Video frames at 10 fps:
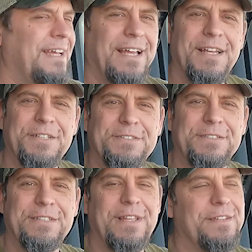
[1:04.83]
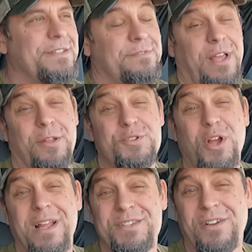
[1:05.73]
Uh, I'll
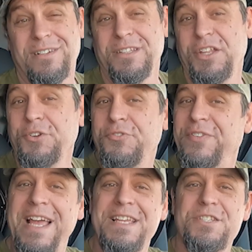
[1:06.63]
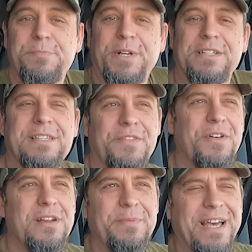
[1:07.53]
try and talk a little fast because I
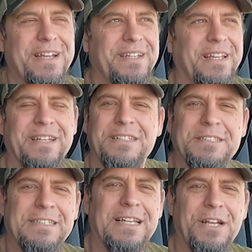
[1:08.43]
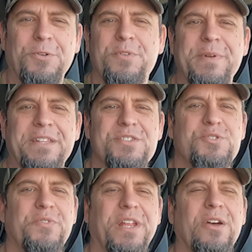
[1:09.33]
thought about it and I don't want to make this
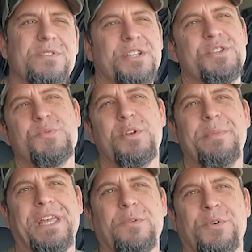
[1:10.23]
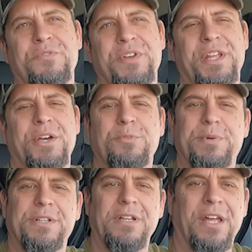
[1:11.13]
two videos. I just want to make it one video,
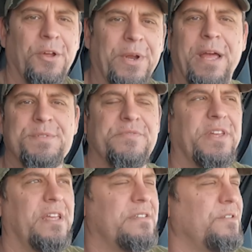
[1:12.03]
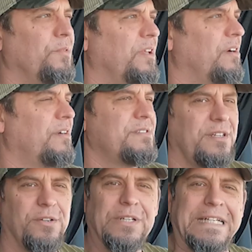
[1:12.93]
but I know what happens if they get too long.
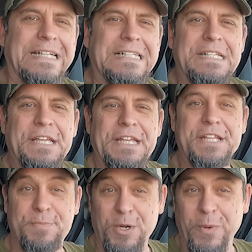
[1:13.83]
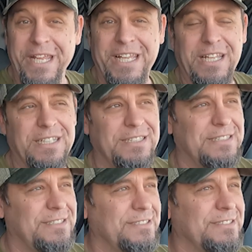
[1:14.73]
So it's been a week,
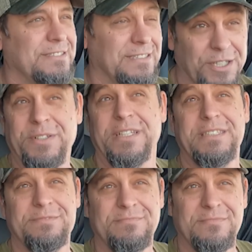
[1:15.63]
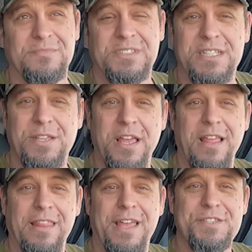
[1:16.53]
literally, since
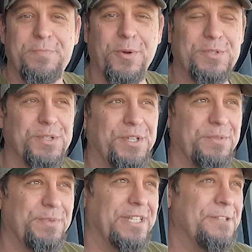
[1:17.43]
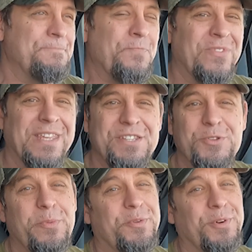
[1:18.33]
I last spoke to you, but
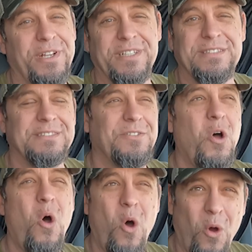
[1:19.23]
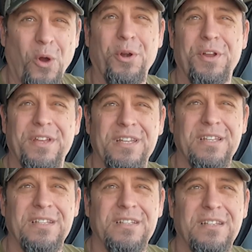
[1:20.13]
we've been running hard
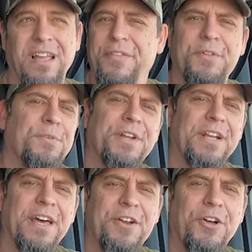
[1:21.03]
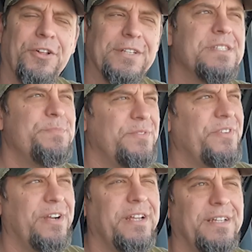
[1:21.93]
and then running not at all. It's
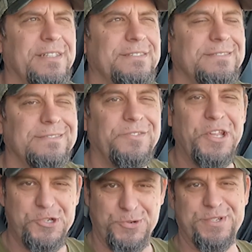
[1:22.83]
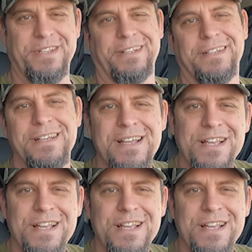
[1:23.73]
been very uh, interesting.